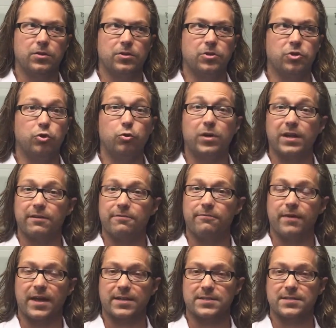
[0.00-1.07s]
you can
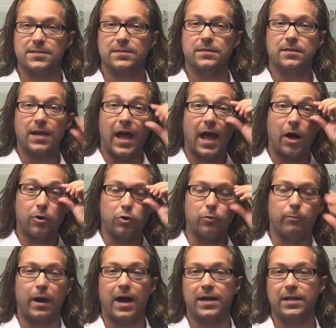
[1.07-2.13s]
affect how your
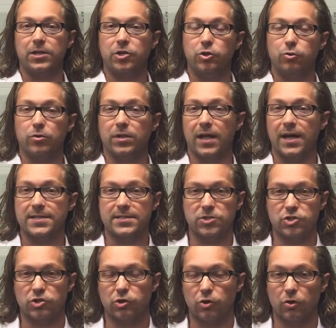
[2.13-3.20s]
body utilizes
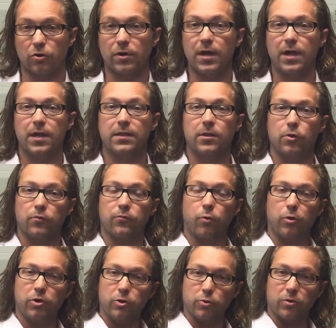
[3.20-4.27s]
sugar, therefore
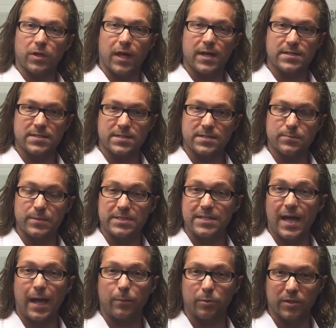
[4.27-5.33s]
utilizes
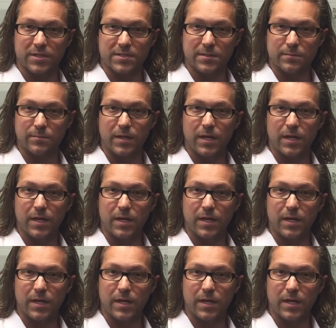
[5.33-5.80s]
metabolism,